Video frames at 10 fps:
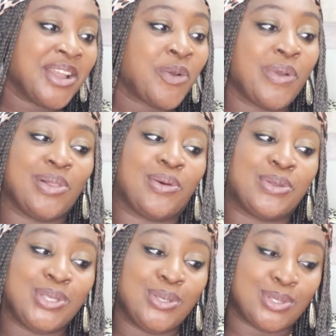Well,
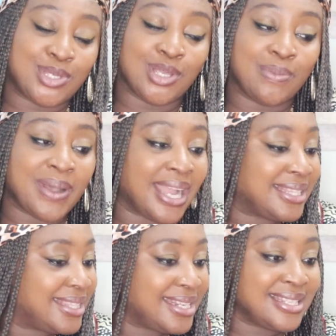on YouTube, I
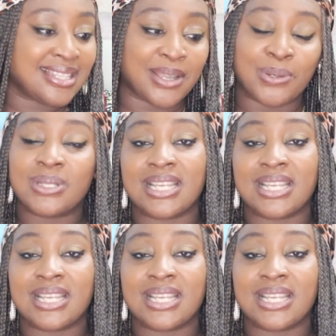couldn't